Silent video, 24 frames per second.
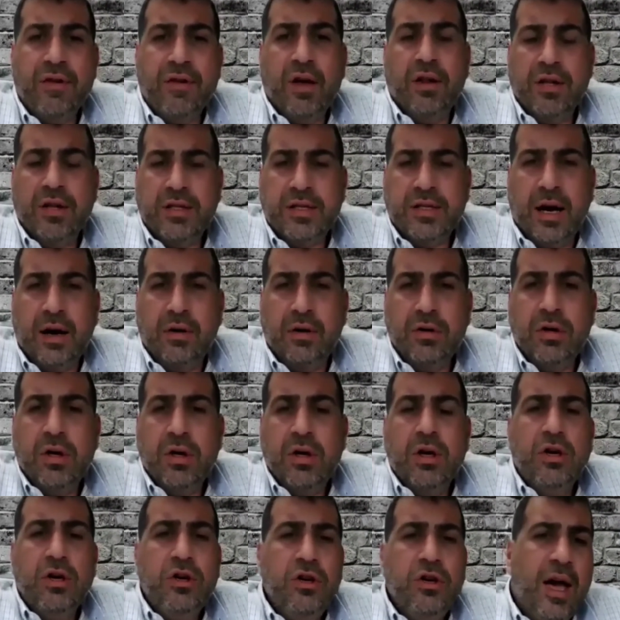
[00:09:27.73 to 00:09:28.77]
other town,
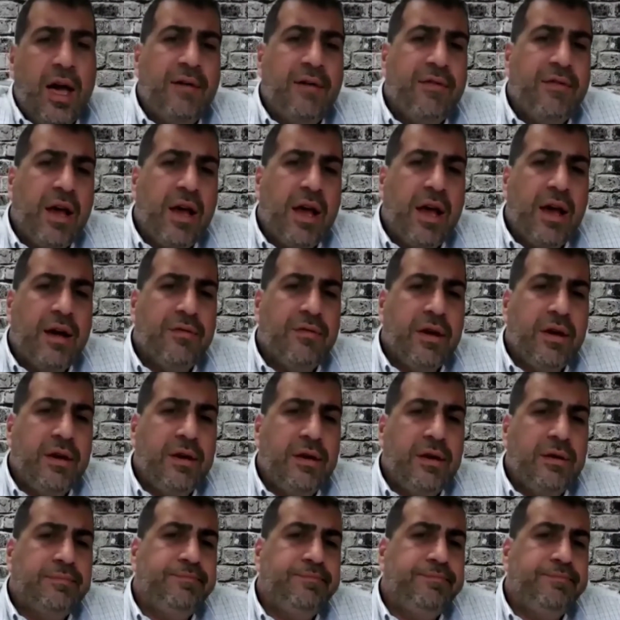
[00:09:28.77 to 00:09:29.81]
you have it every